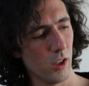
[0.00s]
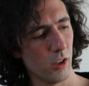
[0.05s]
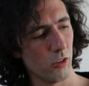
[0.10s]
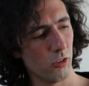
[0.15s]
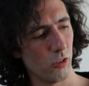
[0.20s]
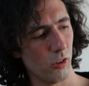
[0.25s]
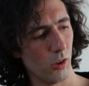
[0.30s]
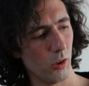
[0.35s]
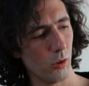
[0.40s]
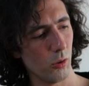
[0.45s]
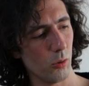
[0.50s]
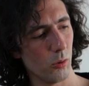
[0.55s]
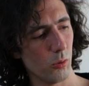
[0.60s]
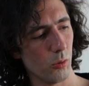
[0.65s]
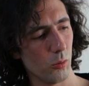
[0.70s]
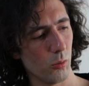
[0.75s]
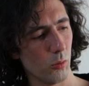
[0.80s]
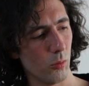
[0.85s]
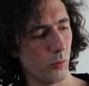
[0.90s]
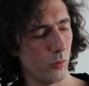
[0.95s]

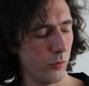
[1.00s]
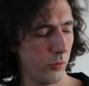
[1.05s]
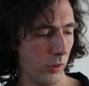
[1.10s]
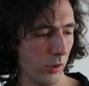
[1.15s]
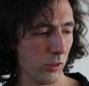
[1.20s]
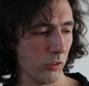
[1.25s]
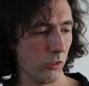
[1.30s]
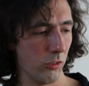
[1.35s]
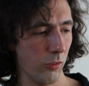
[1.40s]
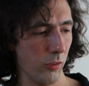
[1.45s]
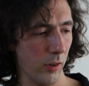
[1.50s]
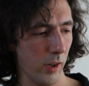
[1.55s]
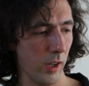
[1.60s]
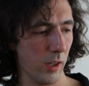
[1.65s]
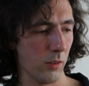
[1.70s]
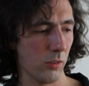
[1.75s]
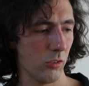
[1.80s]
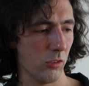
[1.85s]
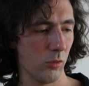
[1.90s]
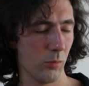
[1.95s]
So first fret,
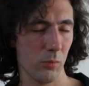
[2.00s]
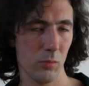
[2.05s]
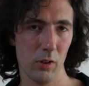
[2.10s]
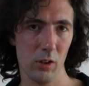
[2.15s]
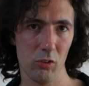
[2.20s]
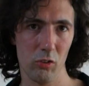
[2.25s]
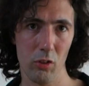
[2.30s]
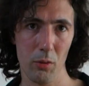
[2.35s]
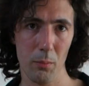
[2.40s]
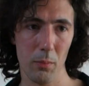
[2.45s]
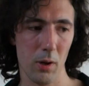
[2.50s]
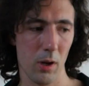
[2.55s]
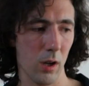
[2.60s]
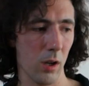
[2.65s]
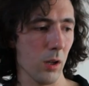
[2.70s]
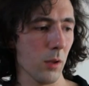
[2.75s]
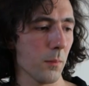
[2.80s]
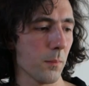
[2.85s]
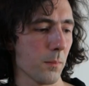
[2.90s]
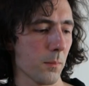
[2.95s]
there's the
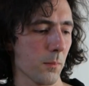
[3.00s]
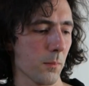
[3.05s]
Ma,